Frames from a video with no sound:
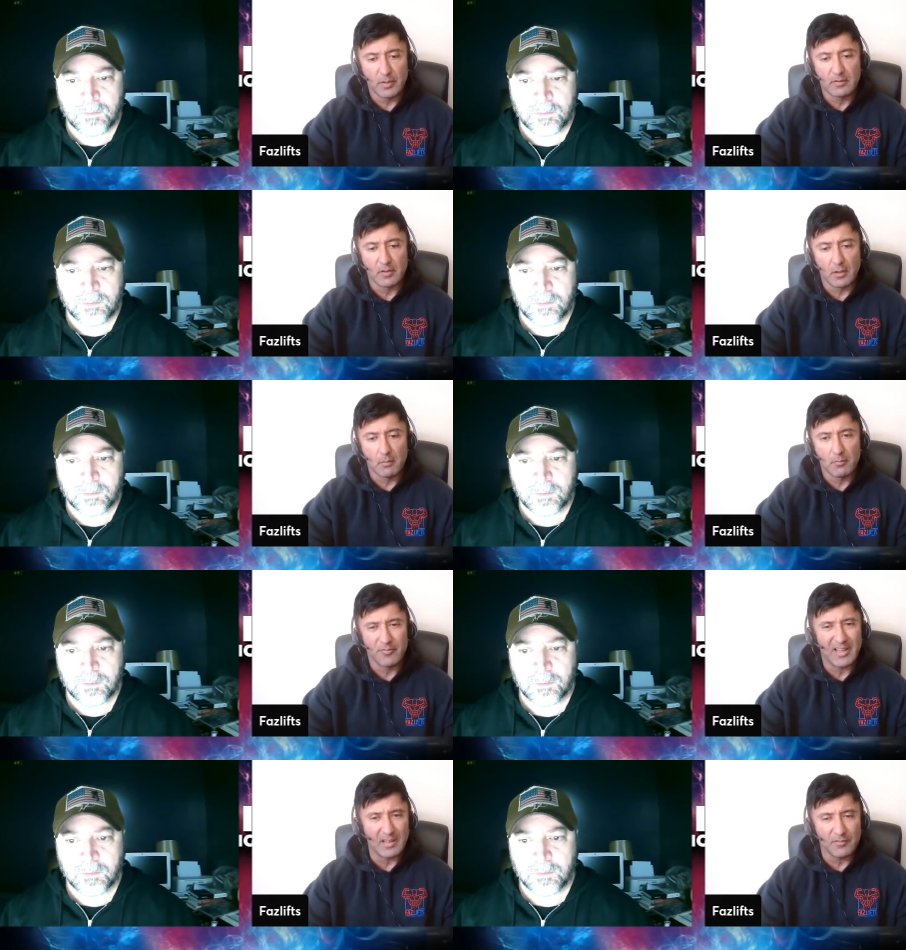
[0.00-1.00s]
Speaker 1: but um,
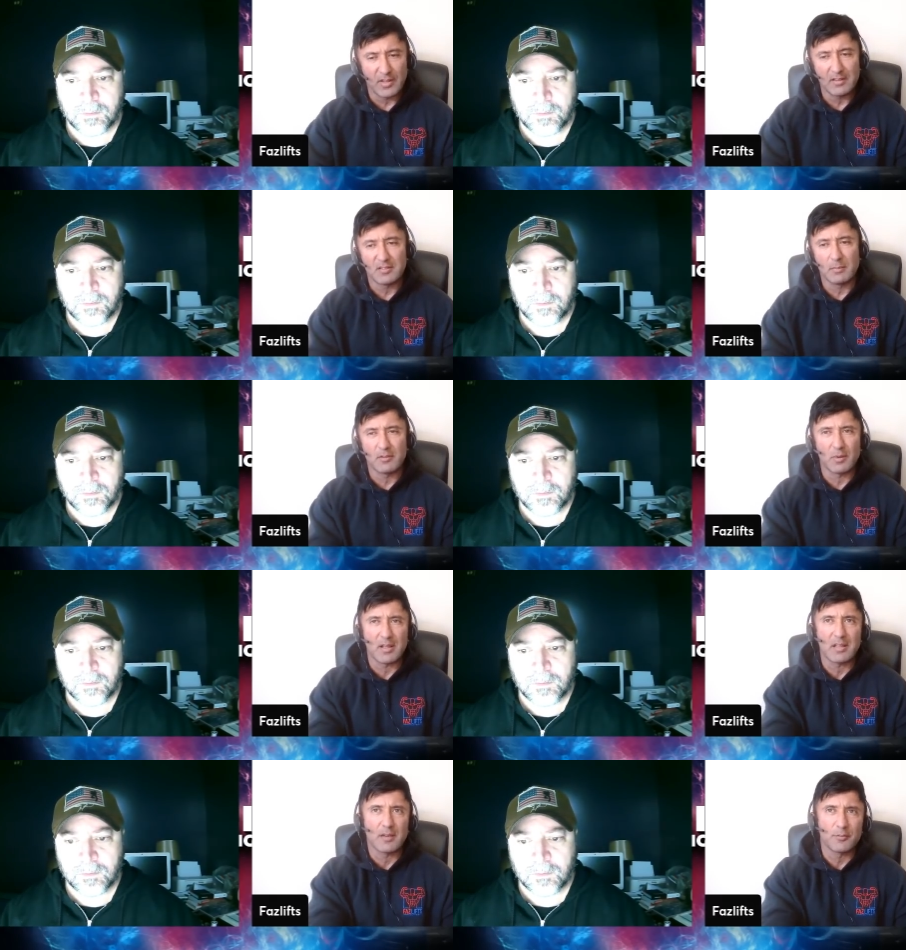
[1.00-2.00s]
fairly, fairly similar. So I
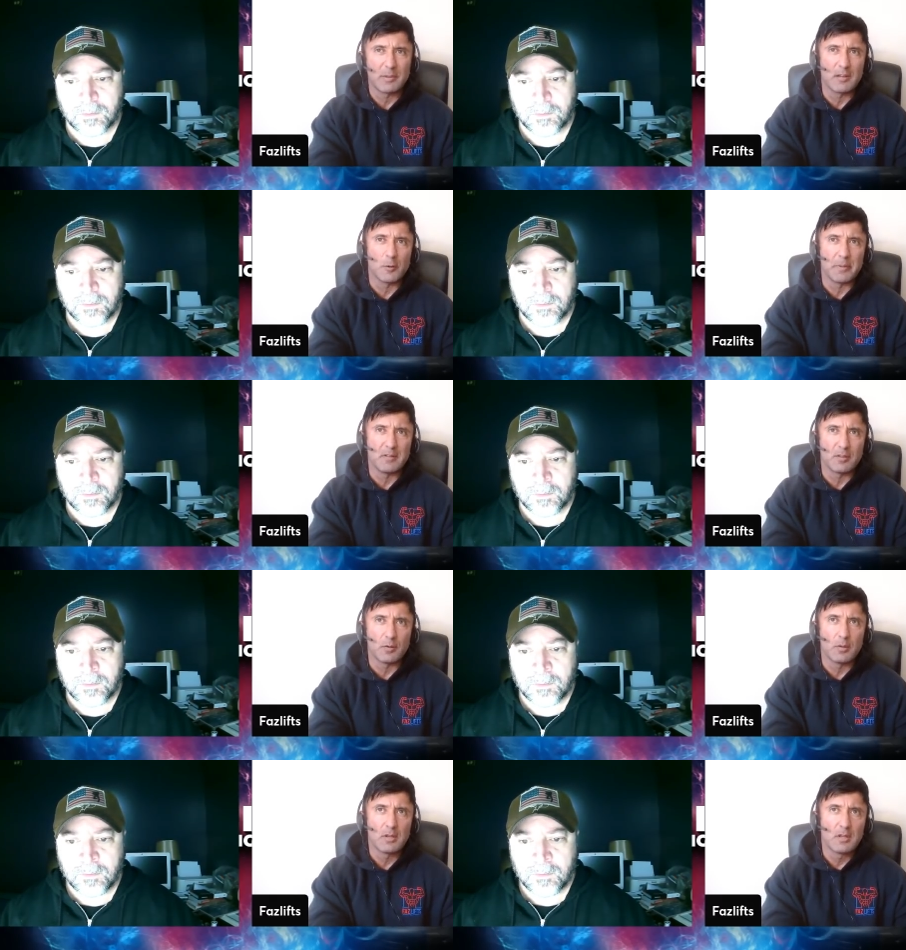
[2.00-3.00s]
kind of split it up
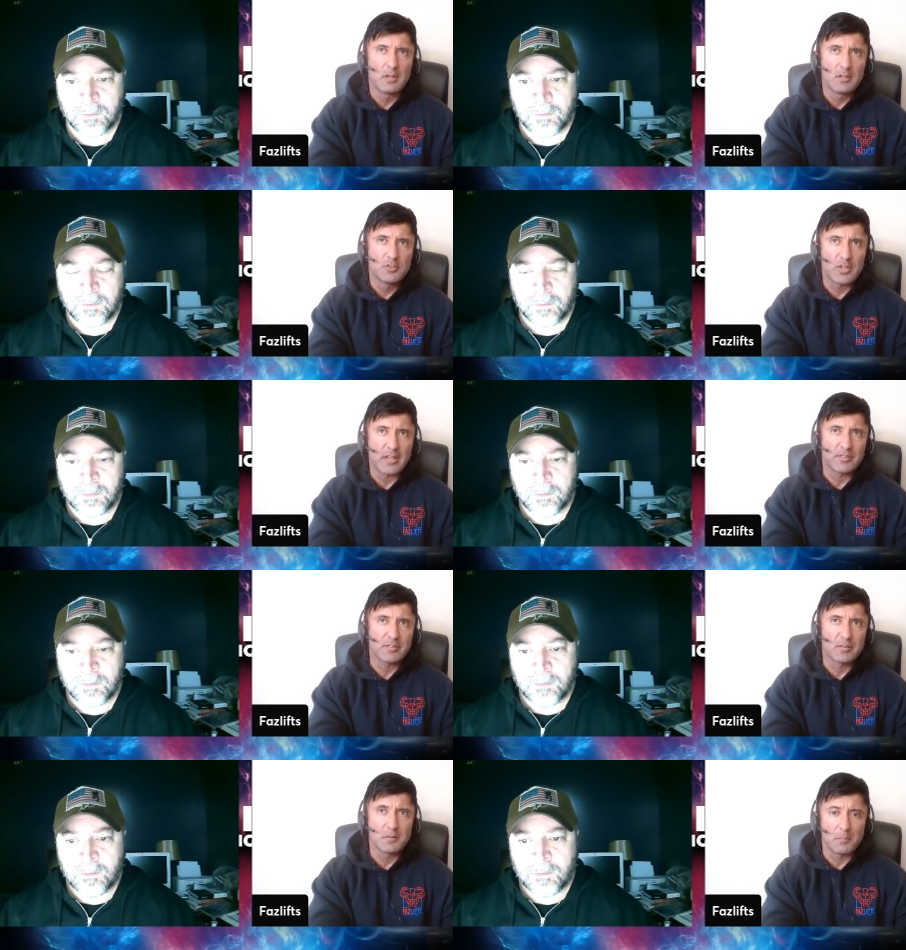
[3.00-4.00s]
into
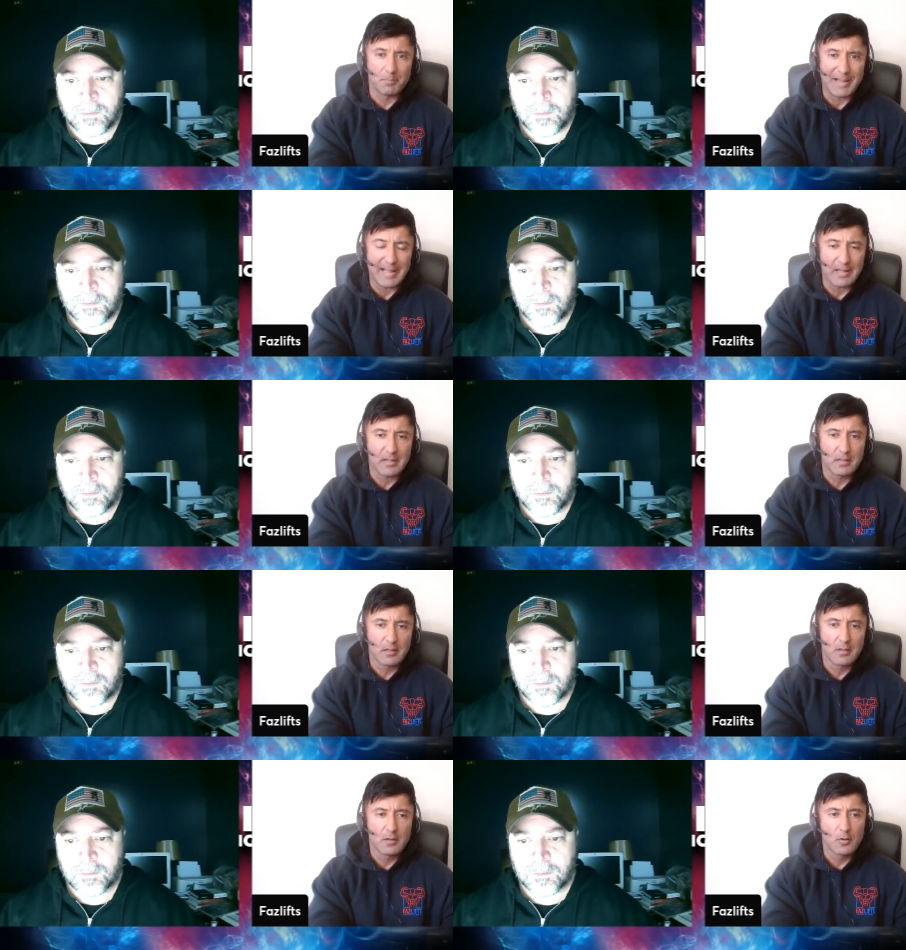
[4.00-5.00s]
chest, back,
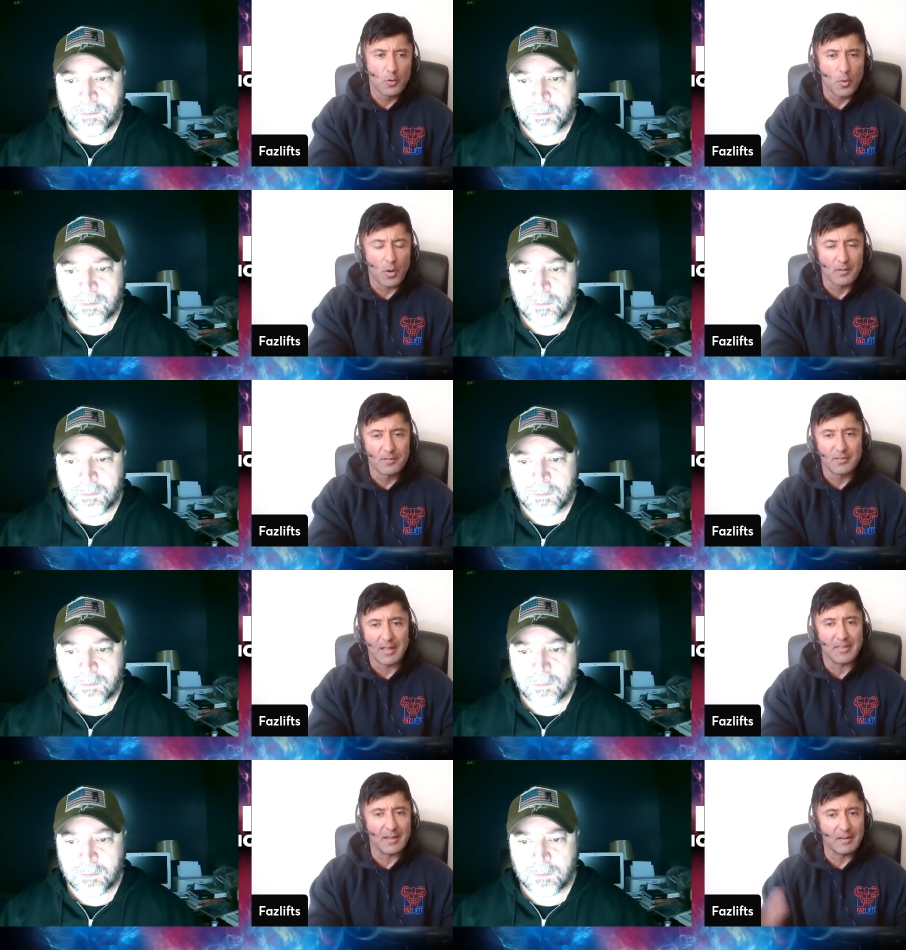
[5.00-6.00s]
quads,
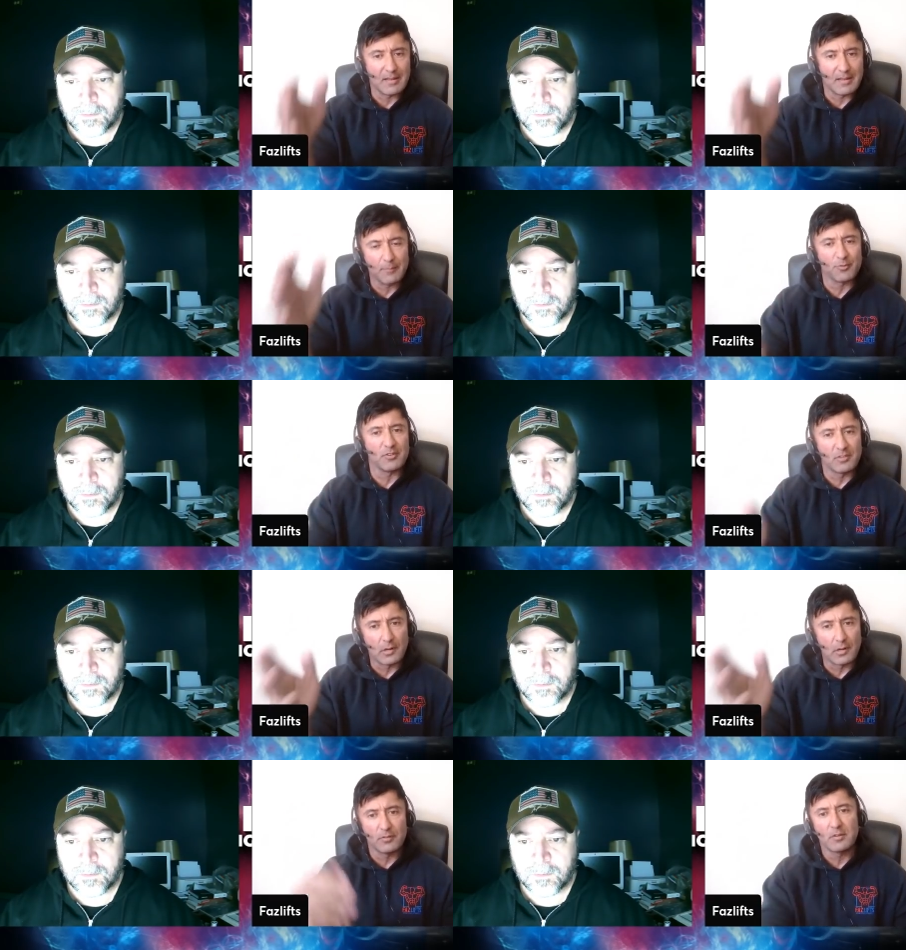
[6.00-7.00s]
and then hamstrings,
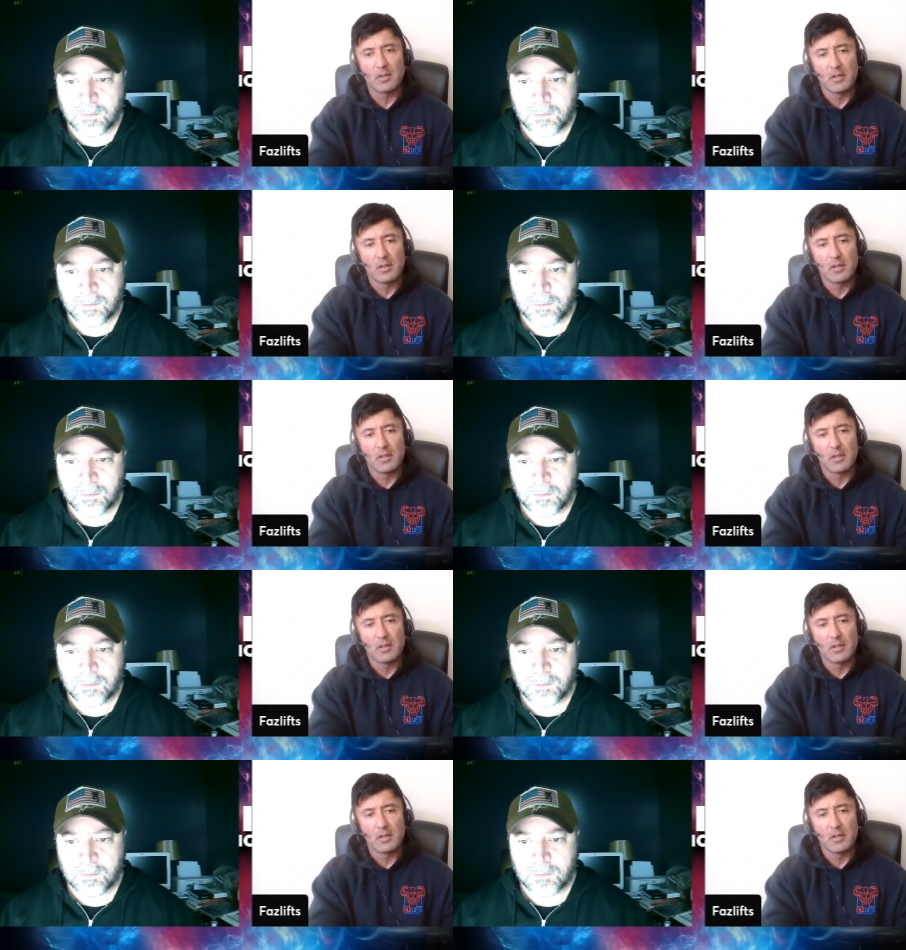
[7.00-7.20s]
glutes.